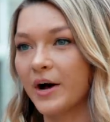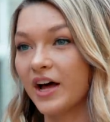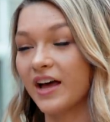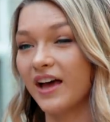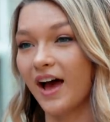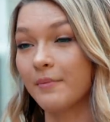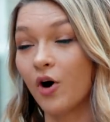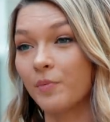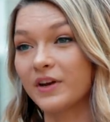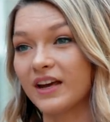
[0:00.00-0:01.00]
but I'm
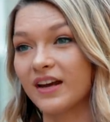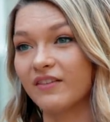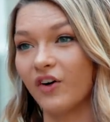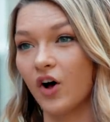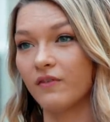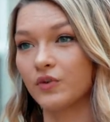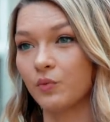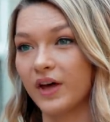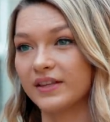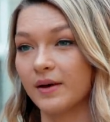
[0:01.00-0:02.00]
hoping to get involved
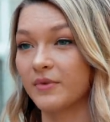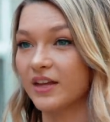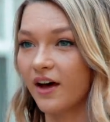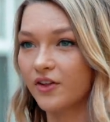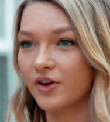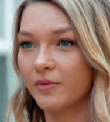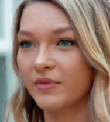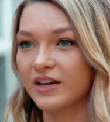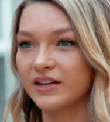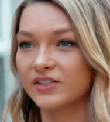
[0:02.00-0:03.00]
with some of the other
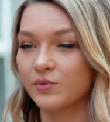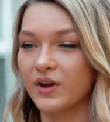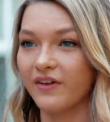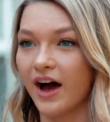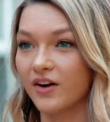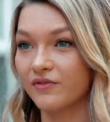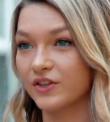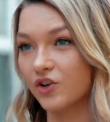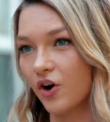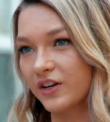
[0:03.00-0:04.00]
committees. So we have Out of
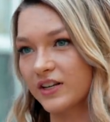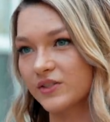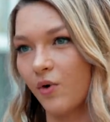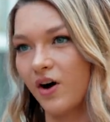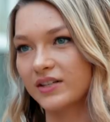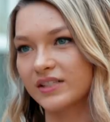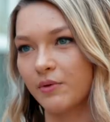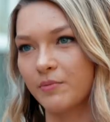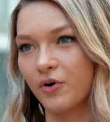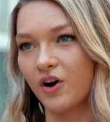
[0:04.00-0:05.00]
the Darkness walks
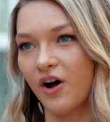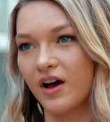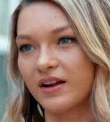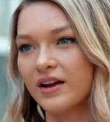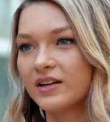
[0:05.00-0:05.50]
that we put on.